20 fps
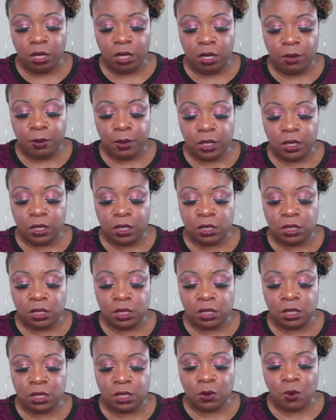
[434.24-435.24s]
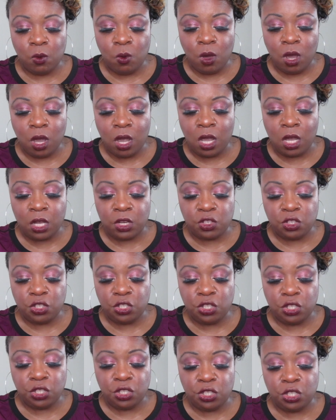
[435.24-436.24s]
I'm gonna
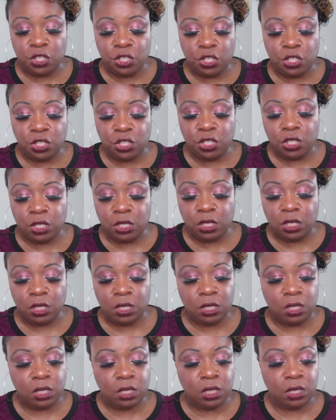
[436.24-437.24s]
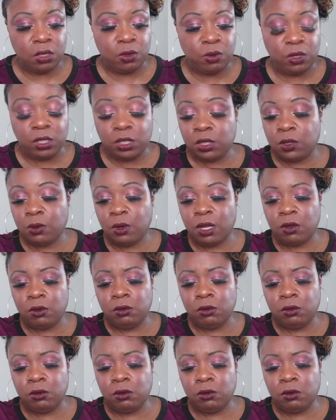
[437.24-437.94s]
swatch. I want to swatch.